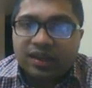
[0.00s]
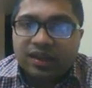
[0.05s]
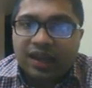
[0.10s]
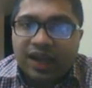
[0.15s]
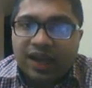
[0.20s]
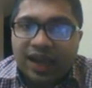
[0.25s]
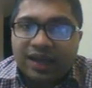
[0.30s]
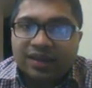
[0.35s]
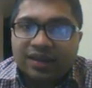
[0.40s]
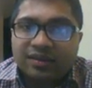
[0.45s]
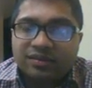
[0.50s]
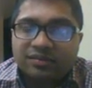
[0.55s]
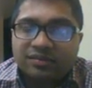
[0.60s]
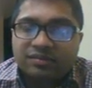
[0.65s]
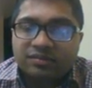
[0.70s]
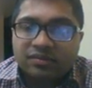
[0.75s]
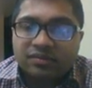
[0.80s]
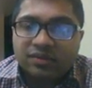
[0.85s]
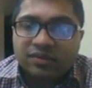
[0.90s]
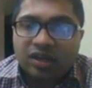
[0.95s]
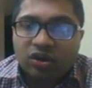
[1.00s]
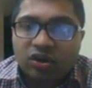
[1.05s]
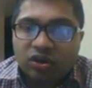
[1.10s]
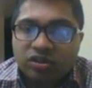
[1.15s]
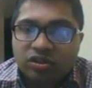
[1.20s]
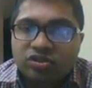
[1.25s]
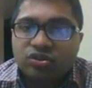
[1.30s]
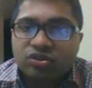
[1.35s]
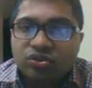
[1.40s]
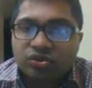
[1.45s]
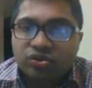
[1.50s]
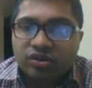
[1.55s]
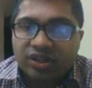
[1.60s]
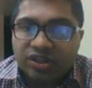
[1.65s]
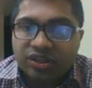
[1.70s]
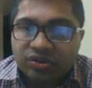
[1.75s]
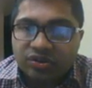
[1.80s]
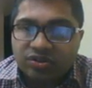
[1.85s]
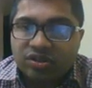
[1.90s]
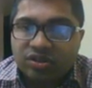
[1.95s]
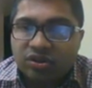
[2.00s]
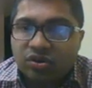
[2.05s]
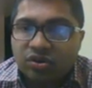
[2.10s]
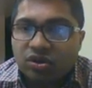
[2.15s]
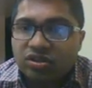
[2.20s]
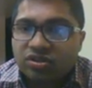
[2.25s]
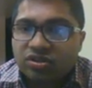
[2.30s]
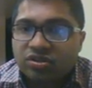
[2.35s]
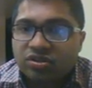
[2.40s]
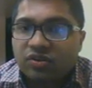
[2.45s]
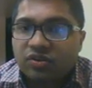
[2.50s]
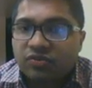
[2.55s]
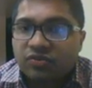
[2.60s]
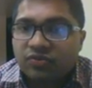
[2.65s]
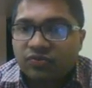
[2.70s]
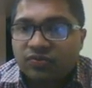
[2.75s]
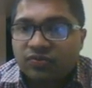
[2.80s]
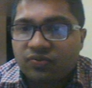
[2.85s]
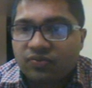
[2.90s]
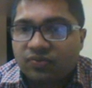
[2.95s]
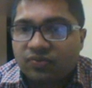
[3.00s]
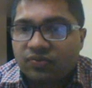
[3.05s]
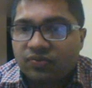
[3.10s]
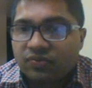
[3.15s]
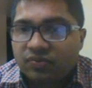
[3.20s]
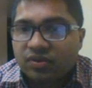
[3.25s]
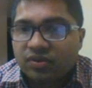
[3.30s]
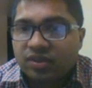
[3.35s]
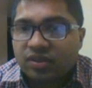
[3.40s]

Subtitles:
And also to reduce the cost of